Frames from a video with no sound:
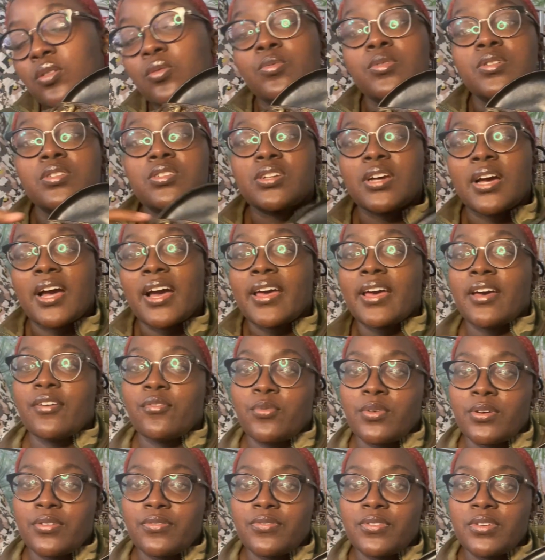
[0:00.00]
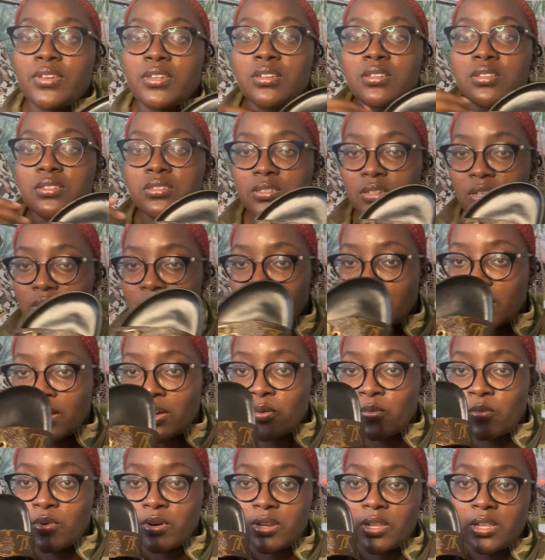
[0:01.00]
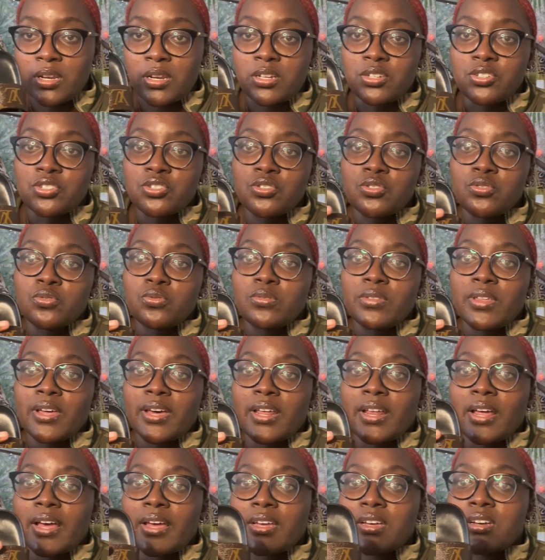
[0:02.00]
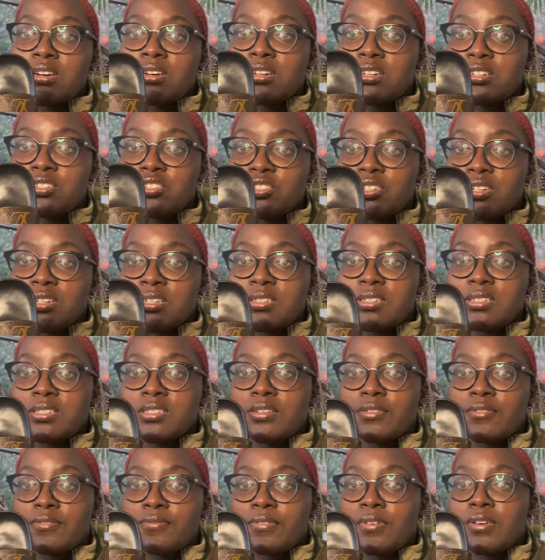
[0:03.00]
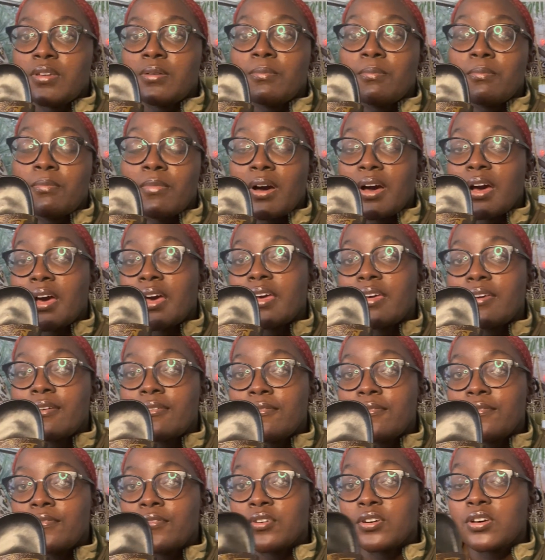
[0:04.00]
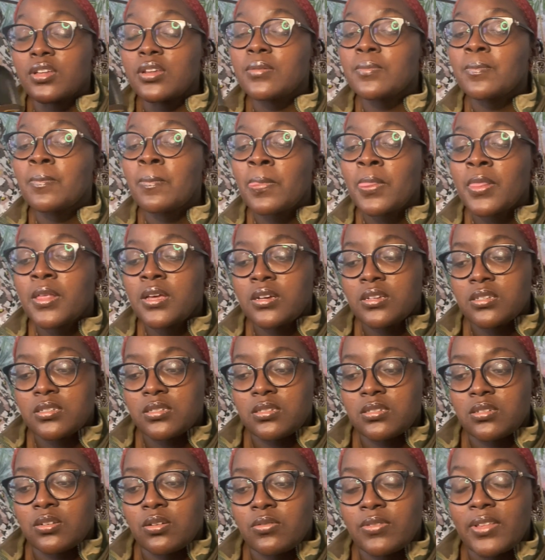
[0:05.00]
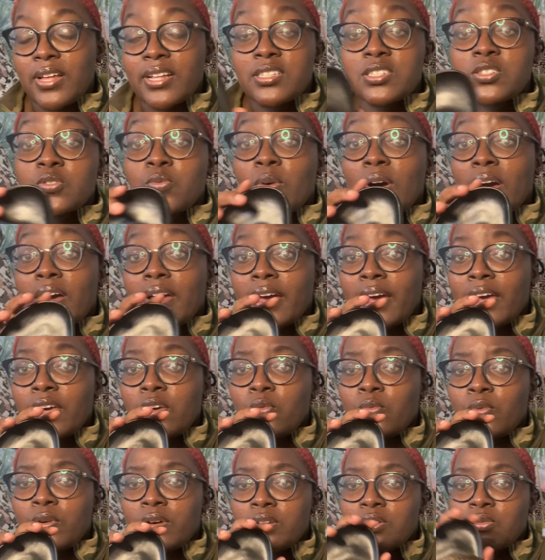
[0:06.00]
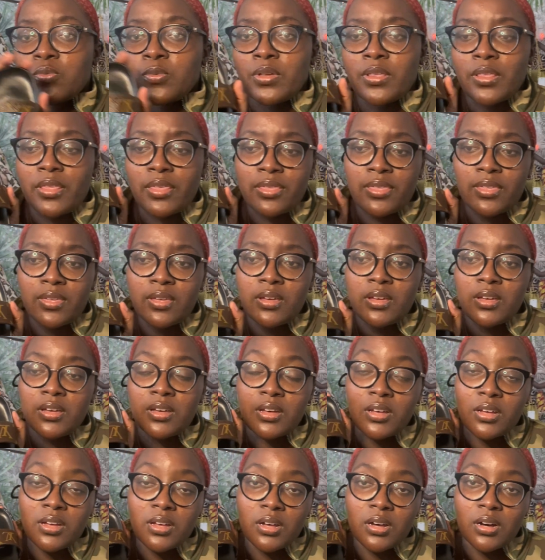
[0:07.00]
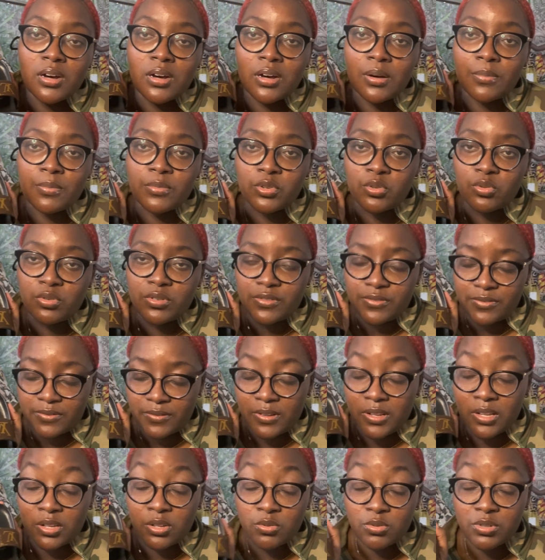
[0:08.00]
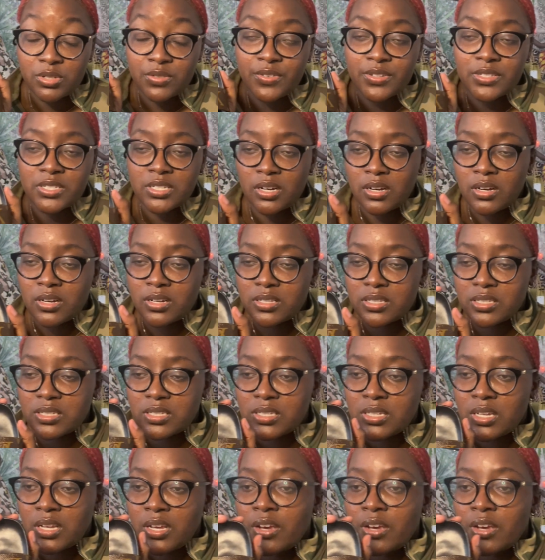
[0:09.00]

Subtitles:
which I have wide feet, so I wanted a shoe that I could adjust to fit my foot. So that's why I went with Louis Vuitton's